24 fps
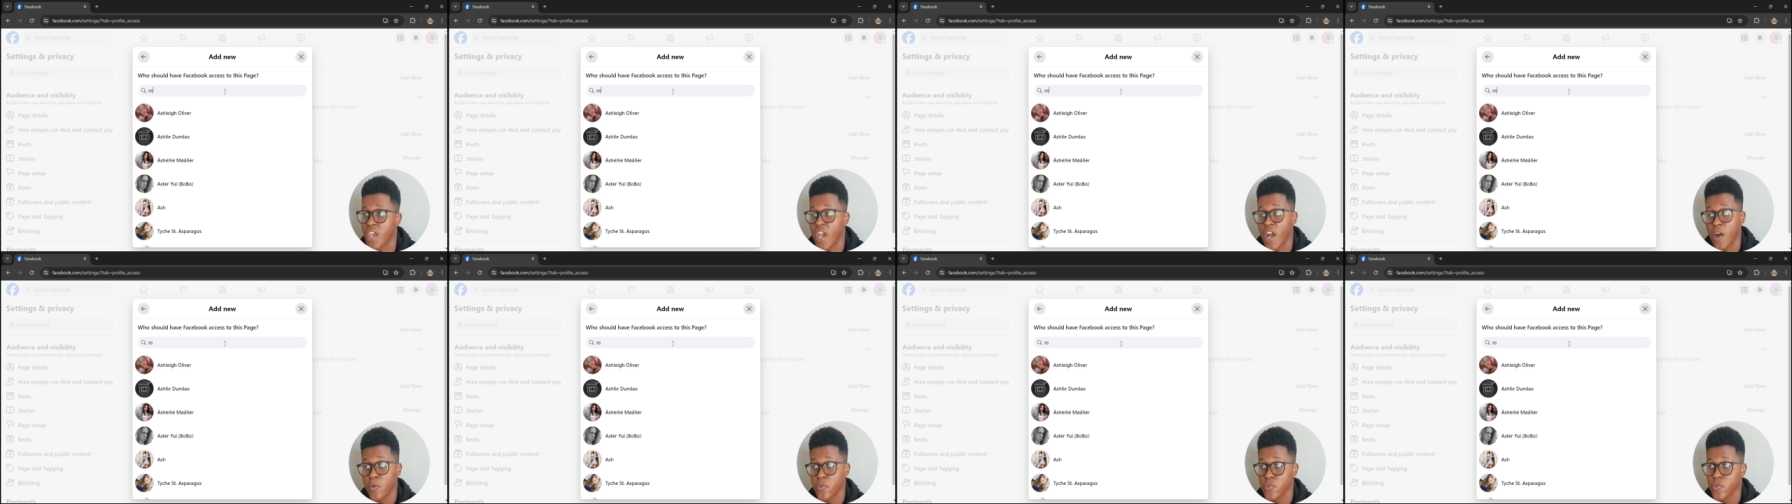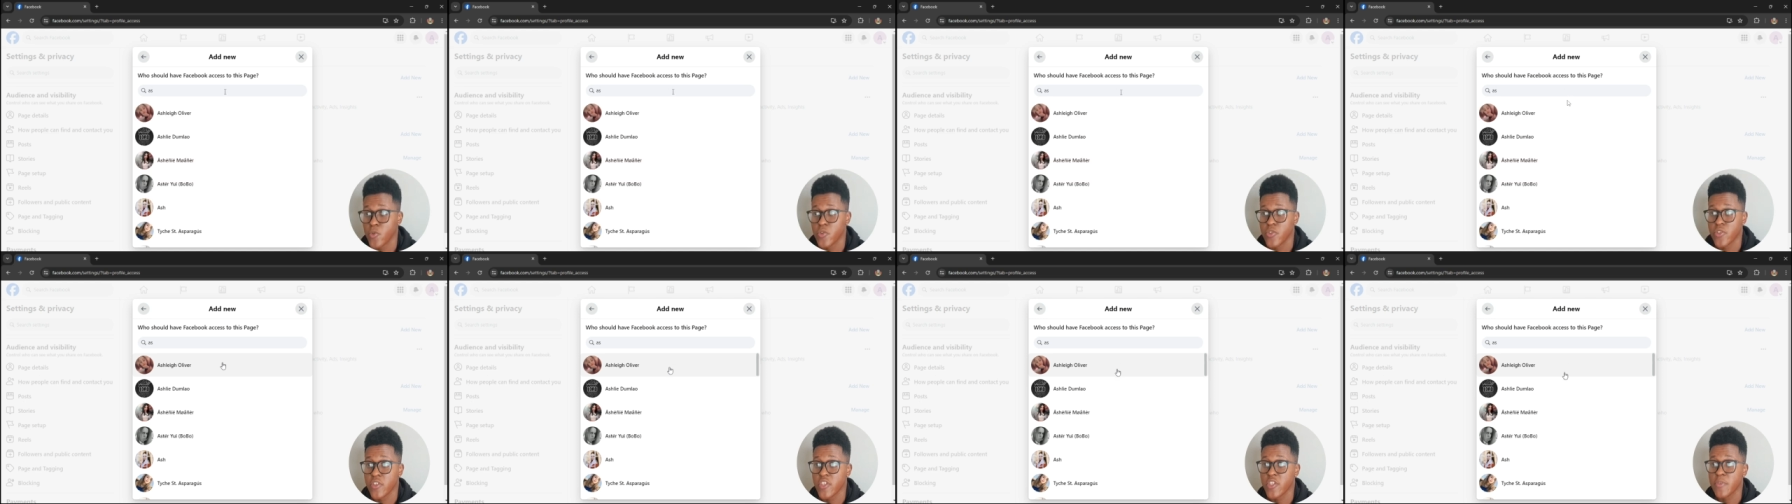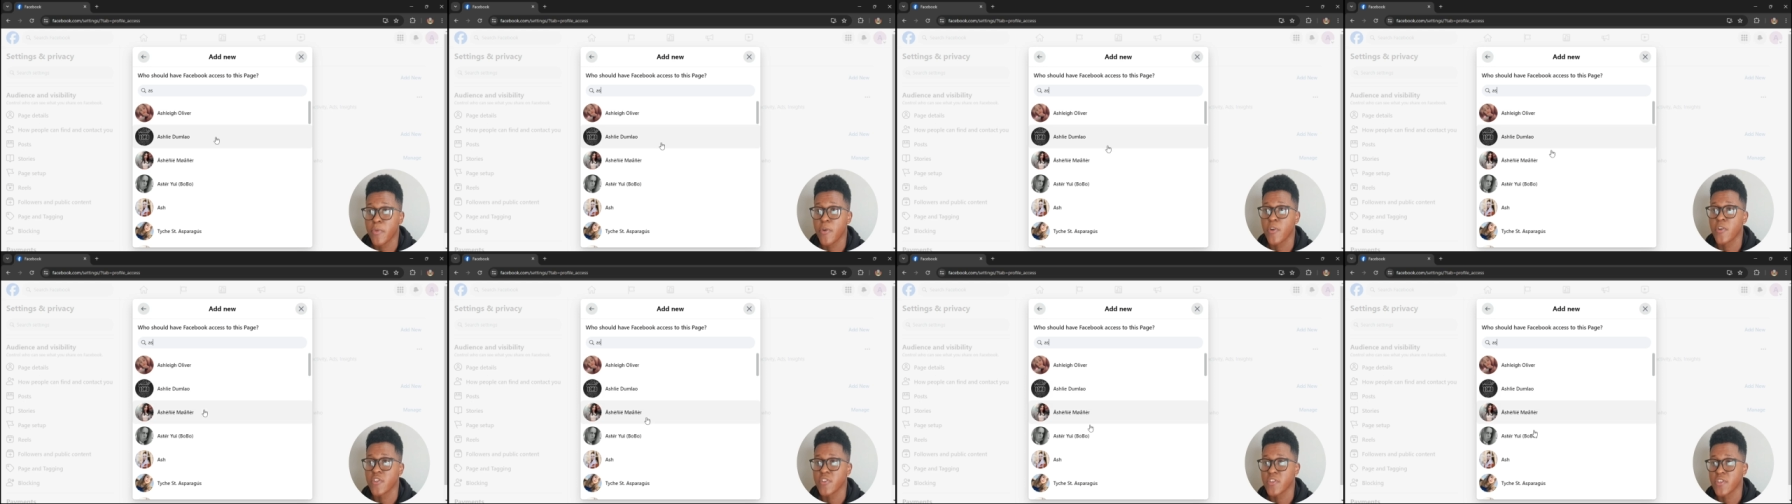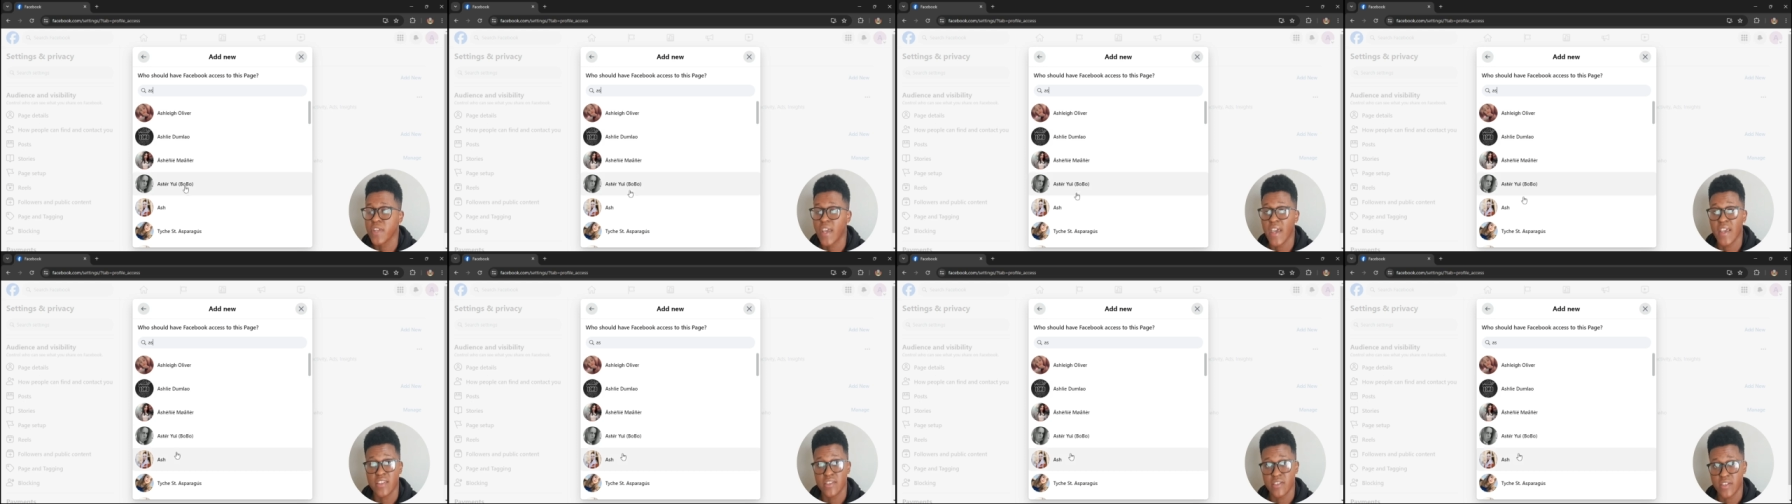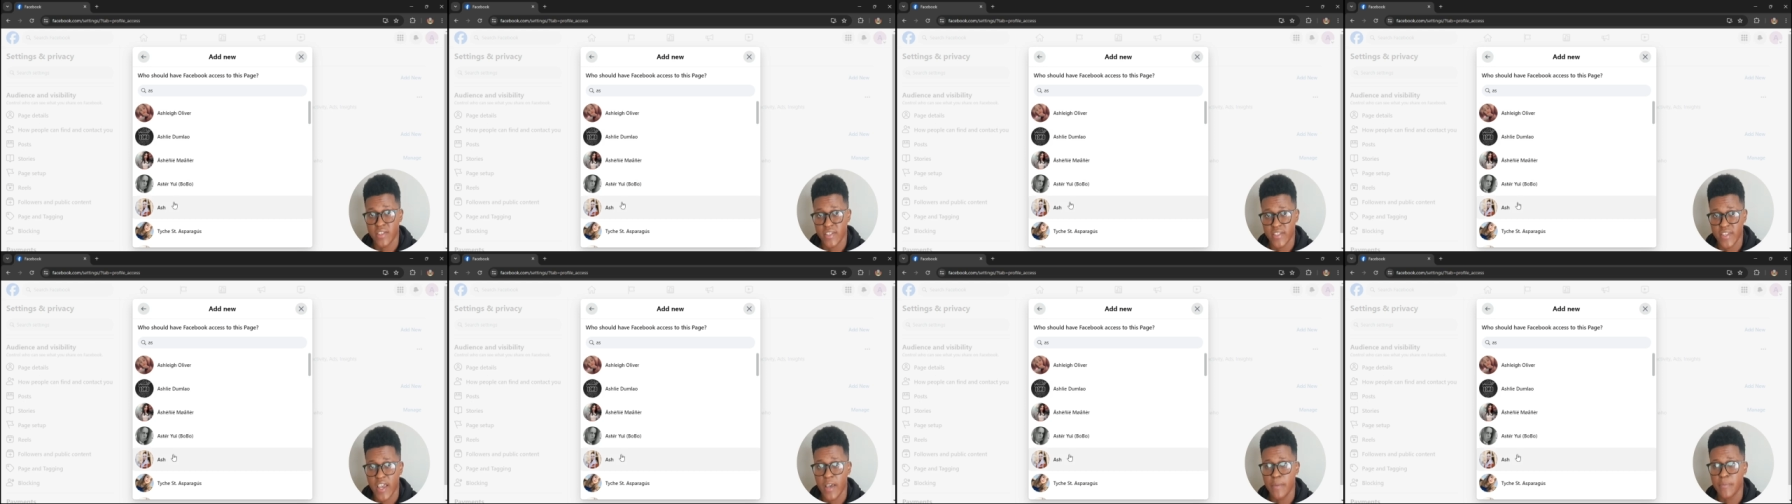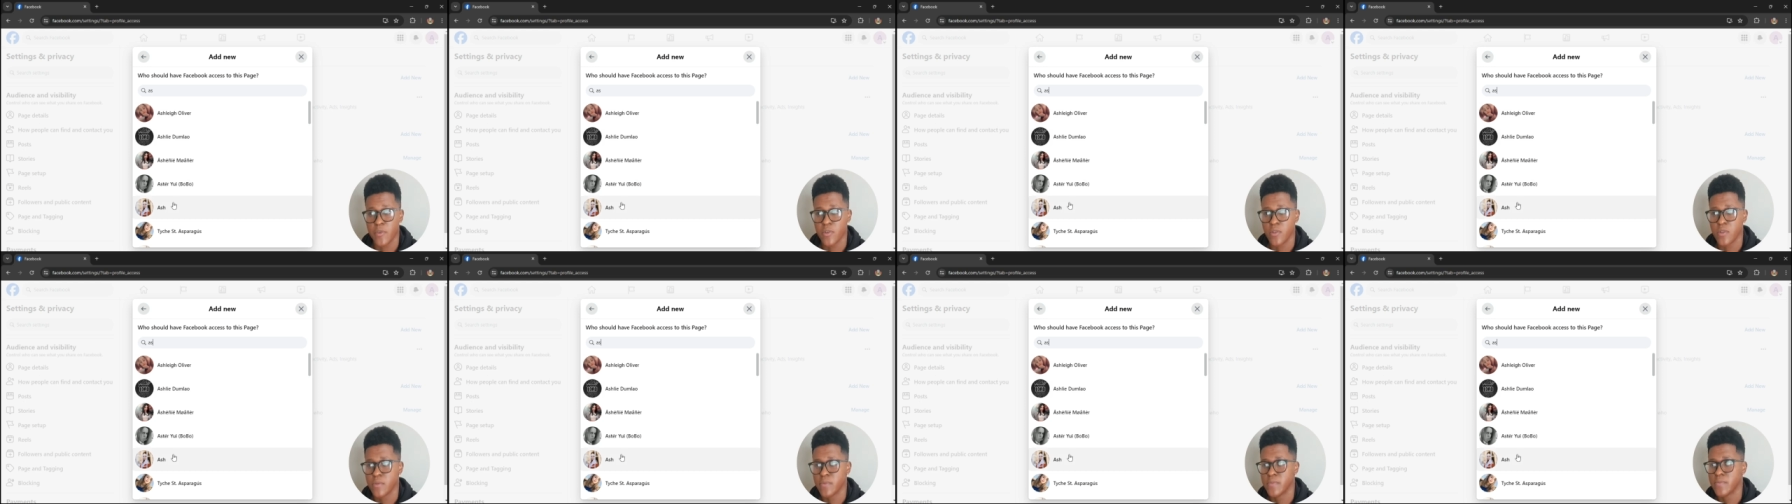I will use this person as an
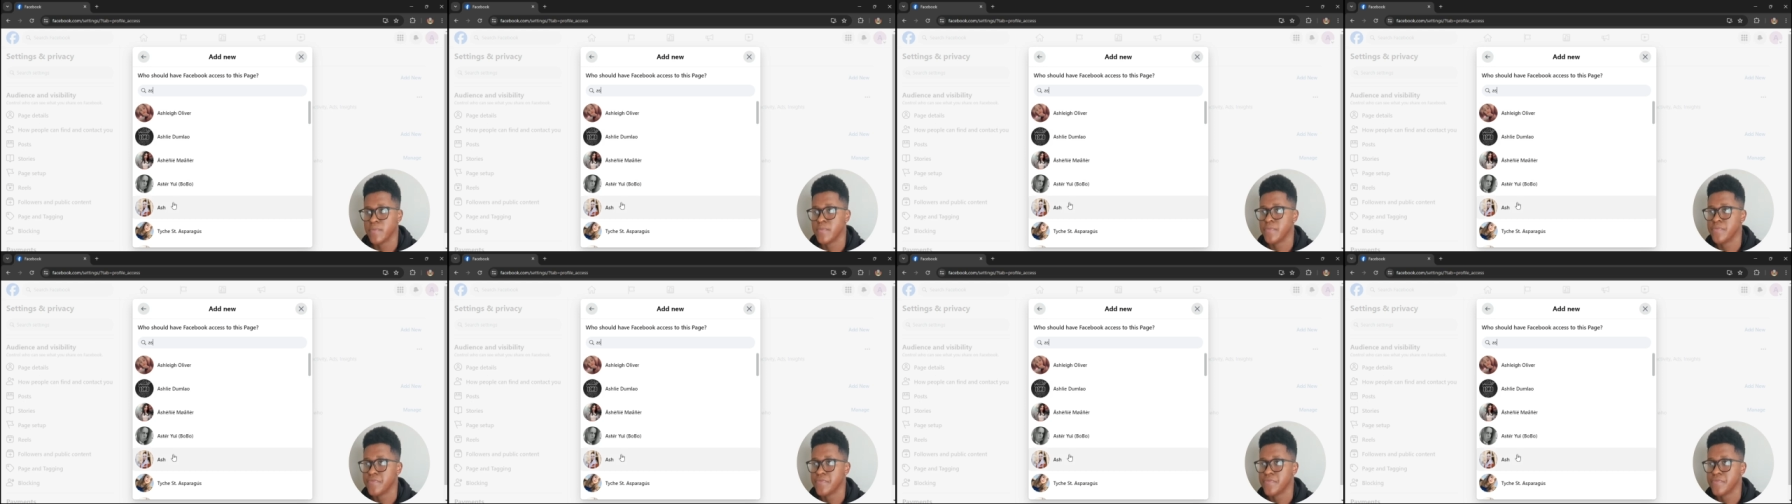example.